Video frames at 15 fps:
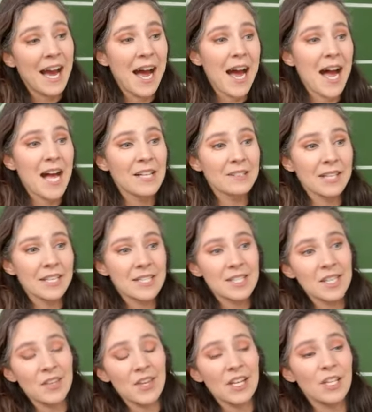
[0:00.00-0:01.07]
Uh, let's
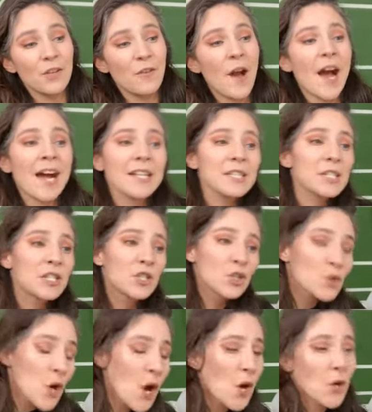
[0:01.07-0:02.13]
say that you've had a
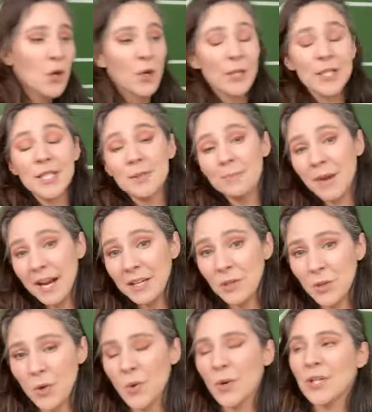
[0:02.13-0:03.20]
stroke or a
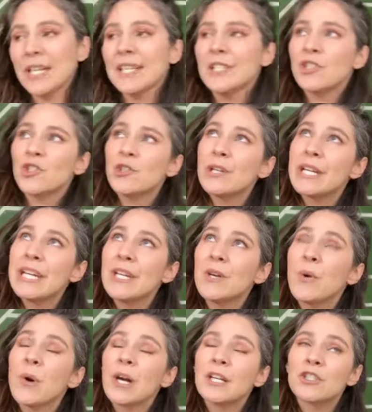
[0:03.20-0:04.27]
spinal cord injury
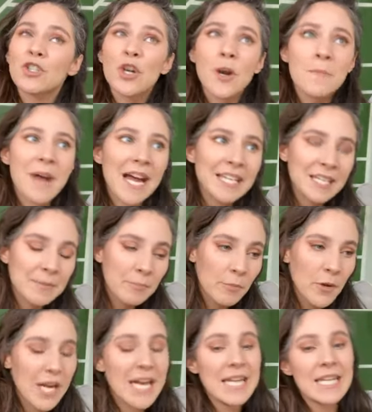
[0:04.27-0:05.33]
or a traumatic
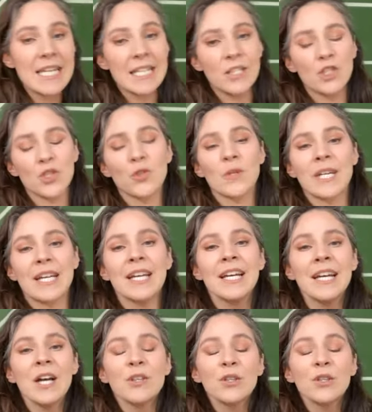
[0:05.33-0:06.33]
brain injury.